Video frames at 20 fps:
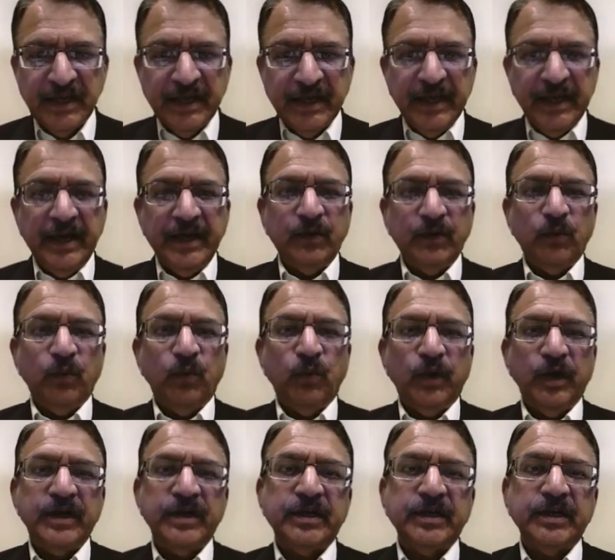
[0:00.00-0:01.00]
and
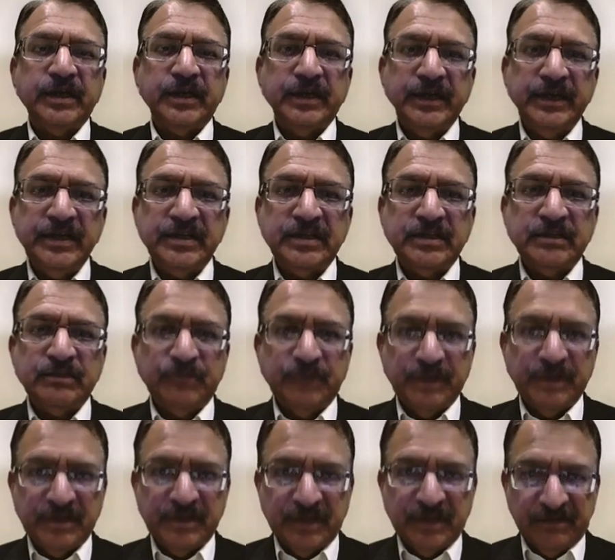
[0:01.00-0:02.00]
what is
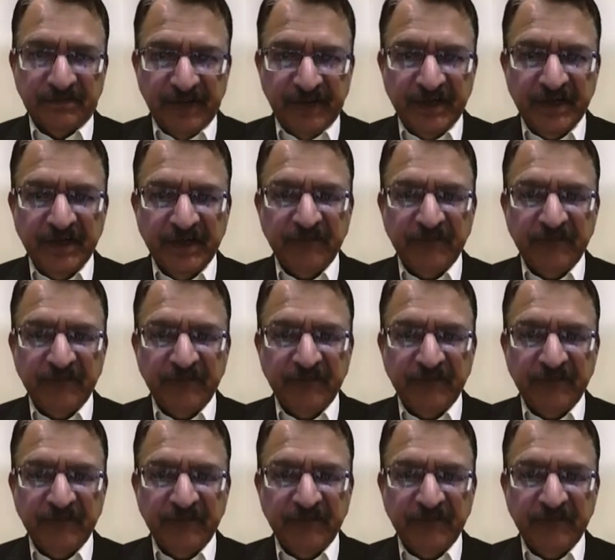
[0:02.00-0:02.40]
preservative